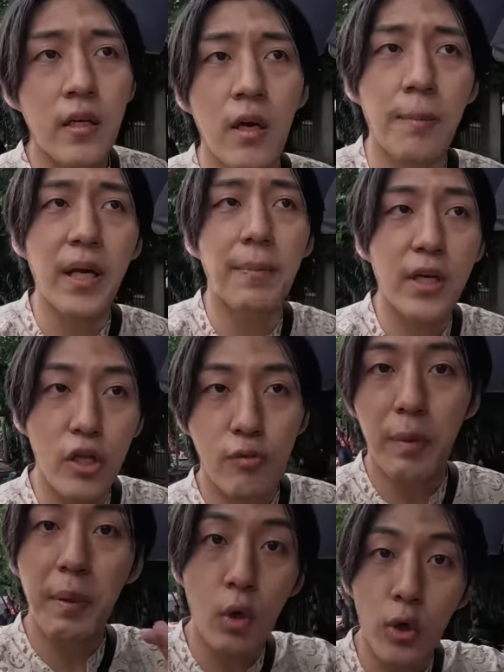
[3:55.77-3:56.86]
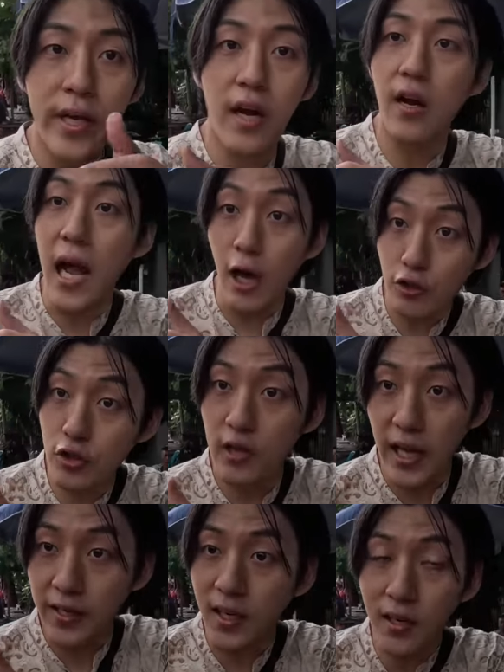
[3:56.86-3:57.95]
a bit because we will go their house
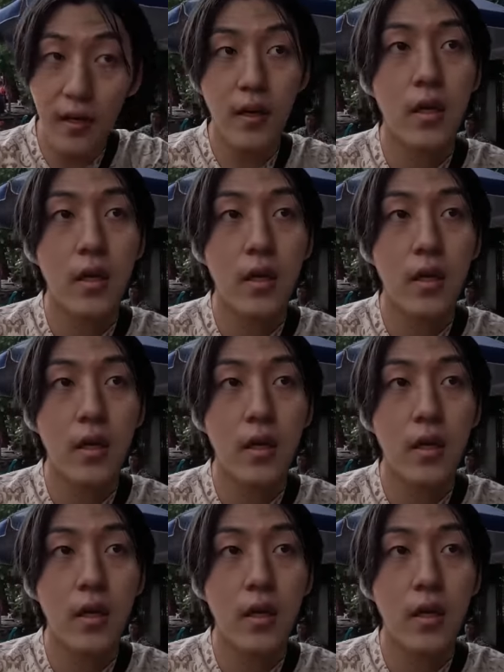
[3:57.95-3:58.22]
later.